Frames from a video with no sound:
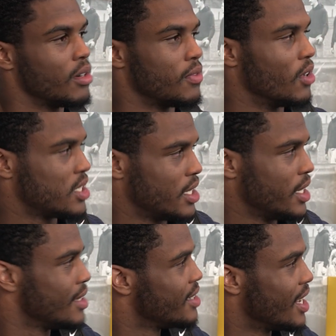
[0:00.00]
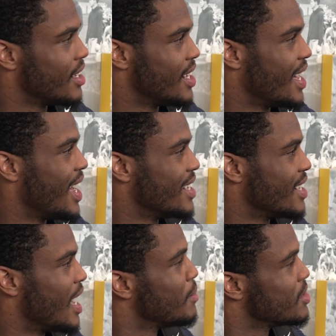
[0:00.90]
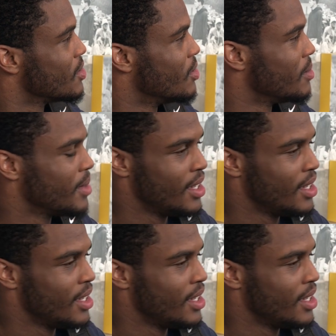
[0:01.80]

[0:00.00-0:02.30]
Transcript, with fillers: unfortunate that that had to happen to him